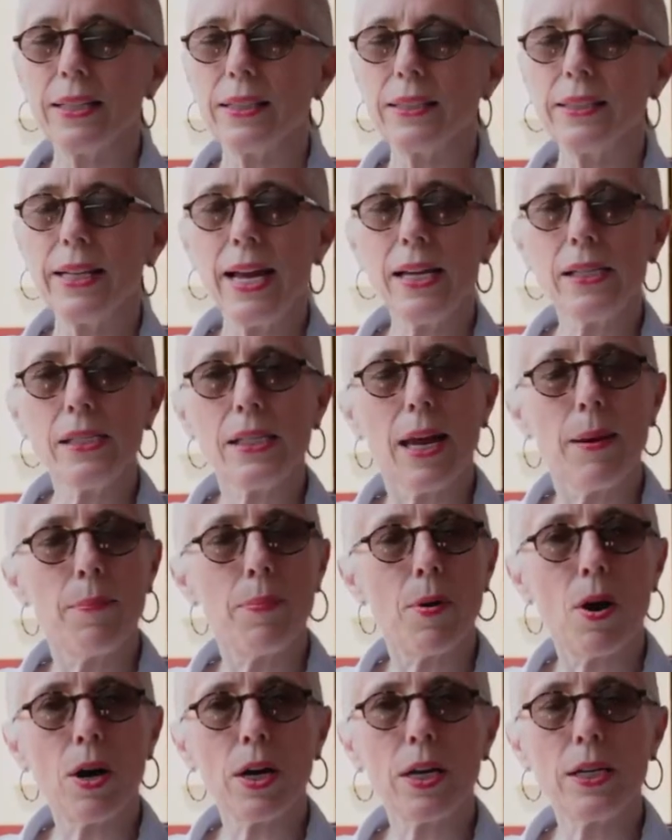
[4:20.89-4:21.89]
Landscape
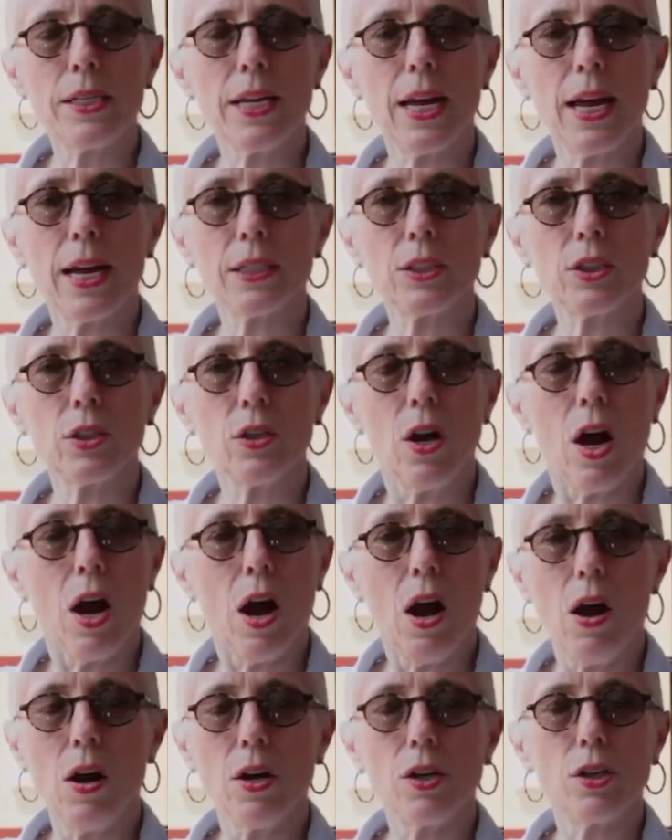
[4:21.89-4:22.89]
architects
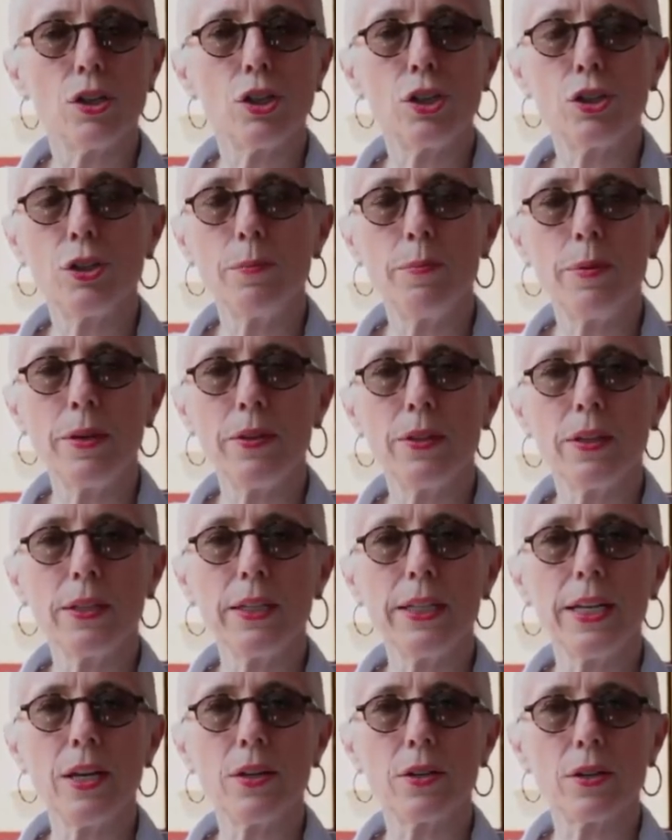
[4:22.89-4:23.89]
should be the
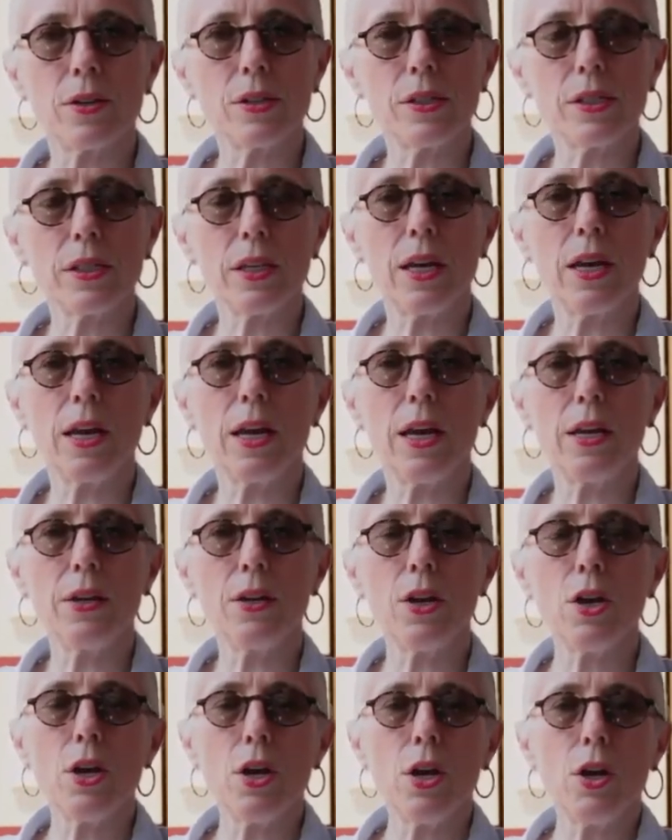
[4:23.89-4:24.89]
leaders in
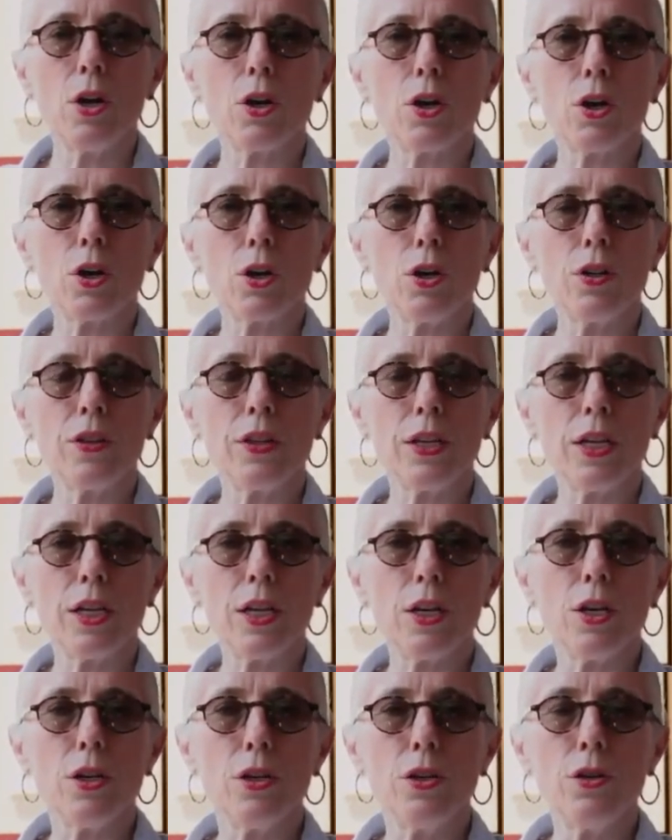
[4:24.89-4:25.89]
the
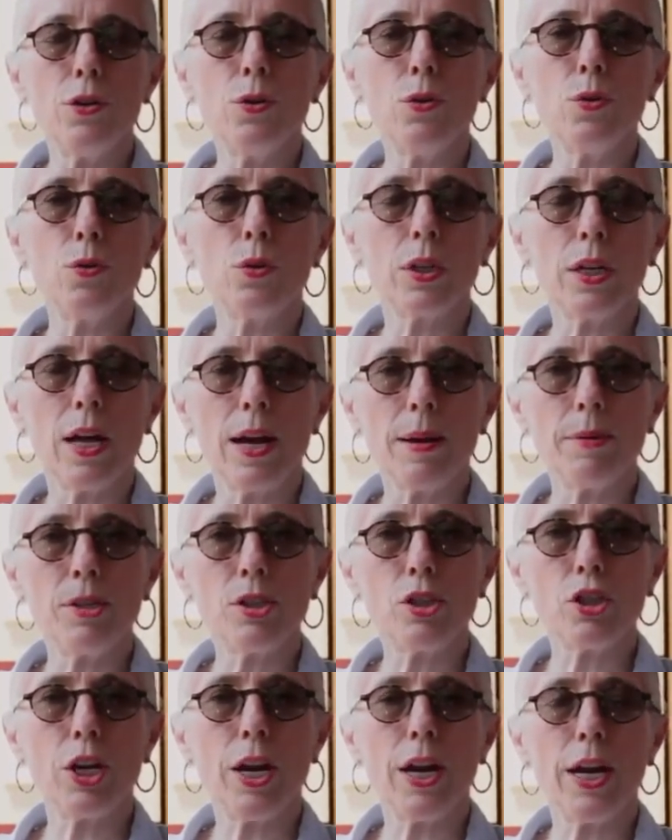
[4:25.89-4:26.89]
new climate
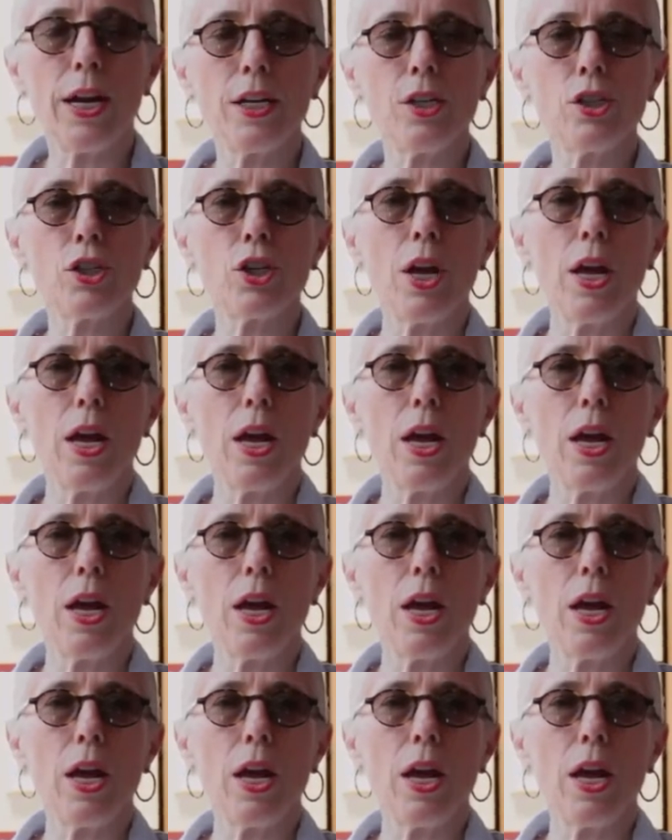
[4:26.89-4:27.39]
change